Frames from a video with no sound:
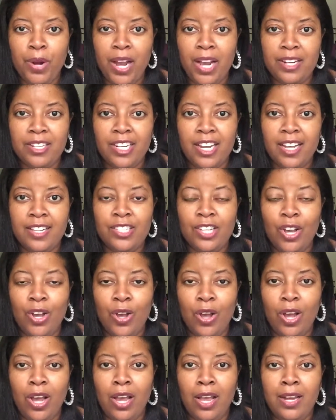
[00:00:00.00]
project
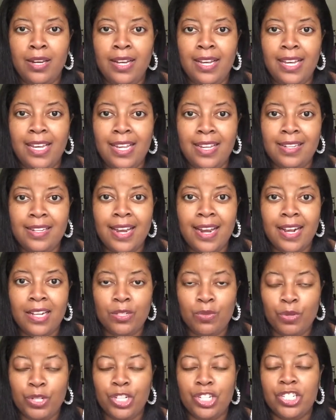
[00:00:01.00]
on
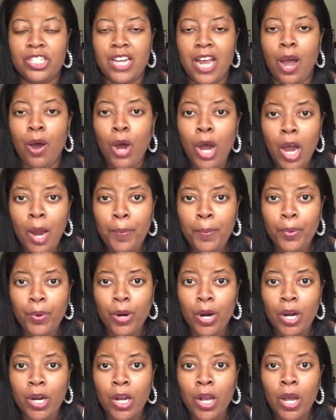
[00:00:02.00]
Elance, which is now
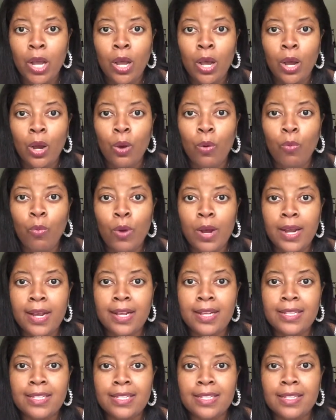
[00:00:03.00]
Upwork,
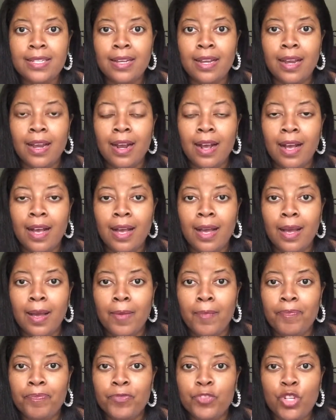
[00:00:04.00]
was
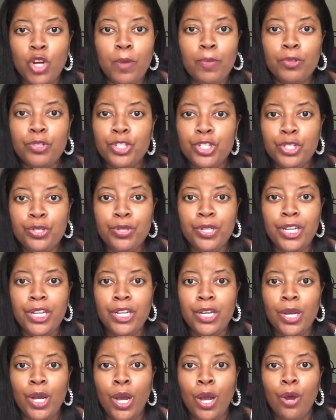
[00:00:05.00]

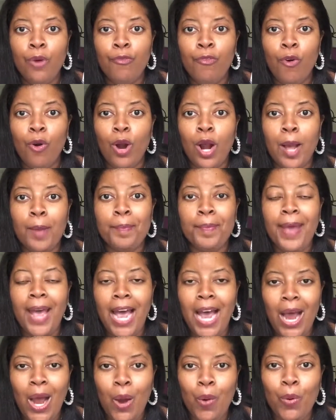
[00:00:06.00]
troubleshooting for a
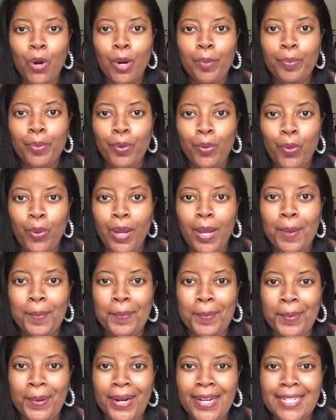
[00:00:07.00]

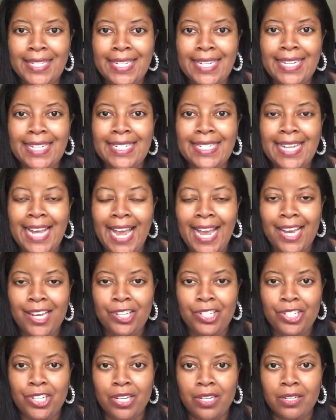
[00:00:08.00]
PowerPoint
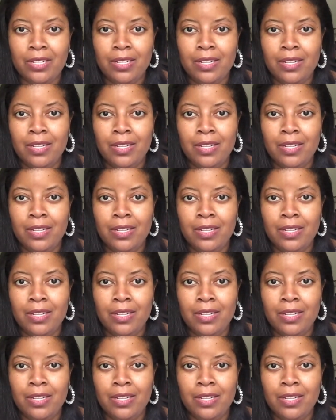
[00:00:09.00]
presentation.